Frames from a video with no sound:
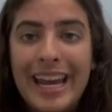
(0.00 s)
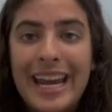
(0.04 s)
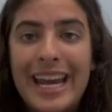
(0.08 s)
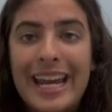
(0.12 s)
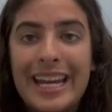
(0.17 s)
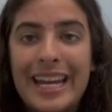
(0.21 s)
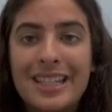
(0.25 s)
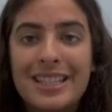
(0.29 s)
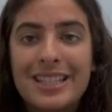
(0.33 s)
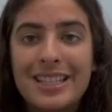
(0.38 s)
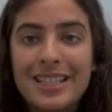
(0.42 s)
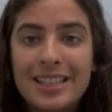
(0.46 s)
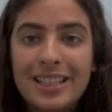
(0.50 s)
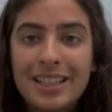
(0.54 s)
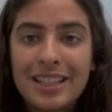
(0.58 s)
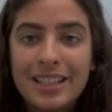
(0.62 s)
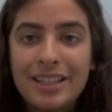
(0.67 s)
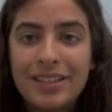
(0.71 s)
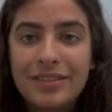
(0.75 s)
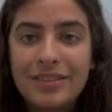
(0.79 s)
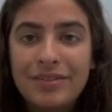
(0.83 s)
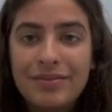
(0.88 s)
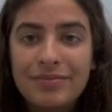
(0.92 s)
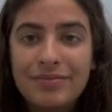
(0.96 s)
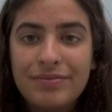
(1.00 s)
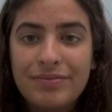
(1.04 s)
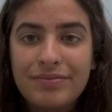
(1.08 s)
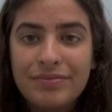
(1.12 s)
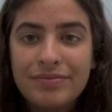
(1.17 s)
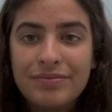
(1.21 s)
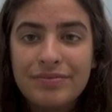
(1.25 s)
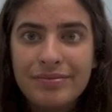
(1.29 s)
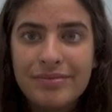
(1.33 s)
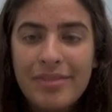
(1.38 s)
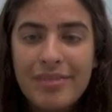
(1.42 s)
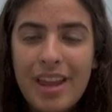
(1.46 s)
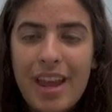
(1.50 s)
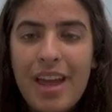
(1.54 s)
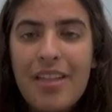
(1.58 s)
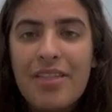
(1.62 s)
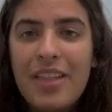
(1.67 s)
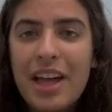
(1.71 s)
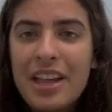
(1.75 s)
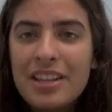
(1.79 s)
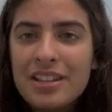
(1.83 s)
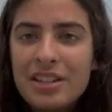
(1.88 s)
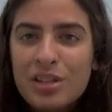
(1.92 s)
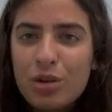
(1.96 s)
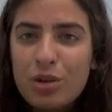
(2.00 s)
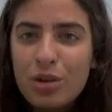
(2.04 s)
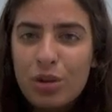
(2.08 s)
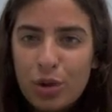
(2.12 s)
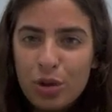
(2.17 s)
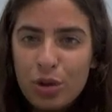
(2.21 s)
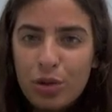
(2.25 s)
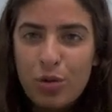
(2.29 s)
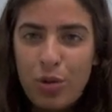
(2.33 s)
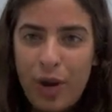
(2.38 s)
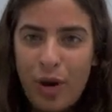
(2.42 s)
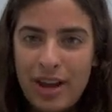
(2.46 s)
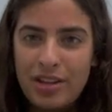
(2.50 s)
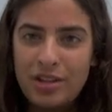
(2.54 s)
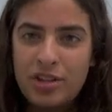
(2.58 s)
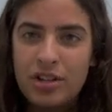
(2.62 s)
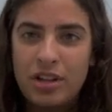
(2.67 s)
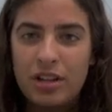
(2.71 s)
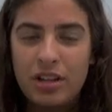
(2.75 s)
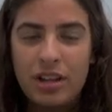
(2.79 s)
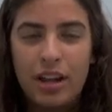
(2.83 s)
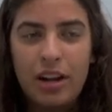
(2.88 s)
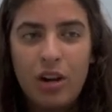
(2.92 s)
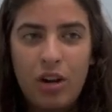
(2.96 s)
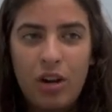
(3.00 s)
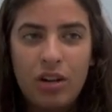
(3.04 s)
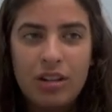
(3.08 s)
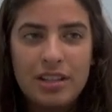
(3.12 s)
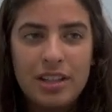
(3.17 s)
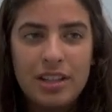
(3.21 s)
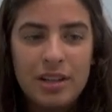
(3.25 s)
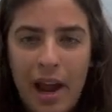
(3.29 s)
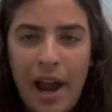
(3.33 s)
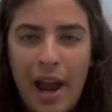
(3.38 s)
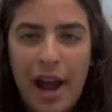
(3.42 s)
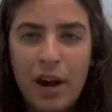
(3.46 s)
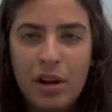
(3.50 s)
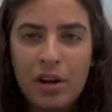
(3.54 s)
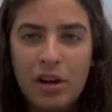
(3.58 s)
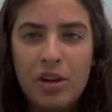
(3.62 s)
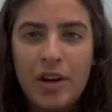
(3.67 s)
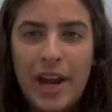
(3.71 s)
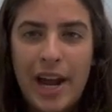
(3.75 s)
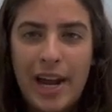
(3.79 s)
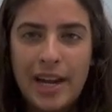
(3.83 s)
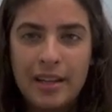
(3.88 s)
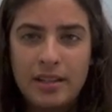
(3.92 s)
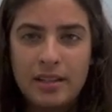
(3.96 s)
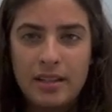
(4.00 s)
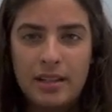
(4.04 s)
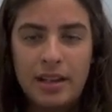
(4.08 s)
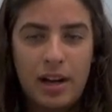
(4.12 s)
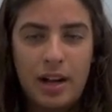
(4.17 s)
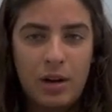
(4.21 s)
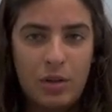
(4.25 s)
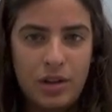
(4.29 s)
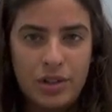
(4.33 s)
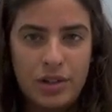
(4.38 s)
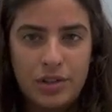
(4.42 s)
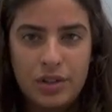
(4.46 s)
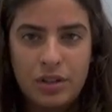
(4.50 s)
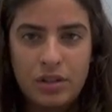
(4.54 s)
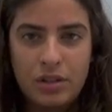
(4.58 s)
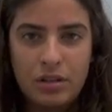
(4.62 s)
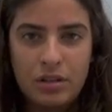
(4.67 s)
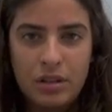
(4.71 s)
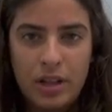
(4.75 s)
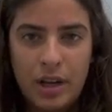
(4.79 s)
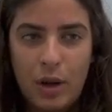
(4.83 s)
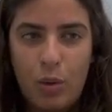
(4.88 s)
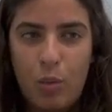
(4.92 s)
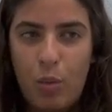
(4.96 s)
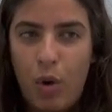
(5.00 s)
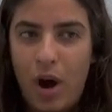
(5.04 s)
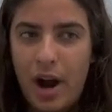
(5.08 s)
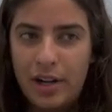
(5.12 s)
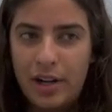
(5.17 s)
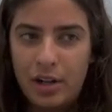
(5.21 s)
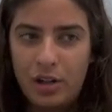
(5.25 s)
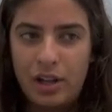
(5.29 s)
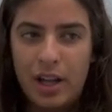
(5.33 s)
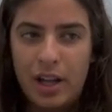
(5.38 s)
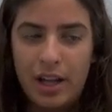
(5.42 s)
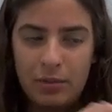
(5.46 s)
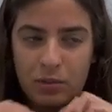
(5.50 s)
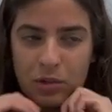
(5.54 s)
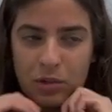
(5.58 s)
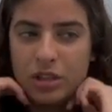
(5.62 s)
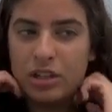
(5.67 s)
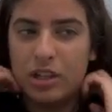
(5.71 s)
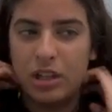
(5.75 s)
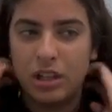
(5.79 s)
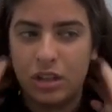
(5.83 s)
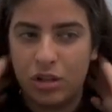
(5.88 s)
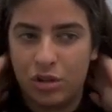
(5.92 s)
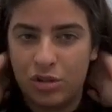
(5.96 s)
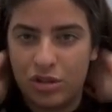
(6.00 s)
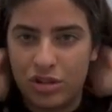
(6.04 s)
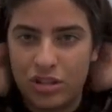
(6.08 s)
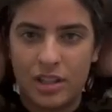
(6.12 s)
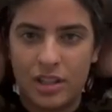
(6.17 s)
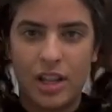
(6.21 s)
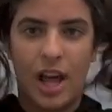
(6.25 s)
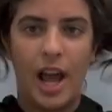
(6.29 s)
it's that's a good question. Like honestly, how do you answer that question? Like why do you like music? You just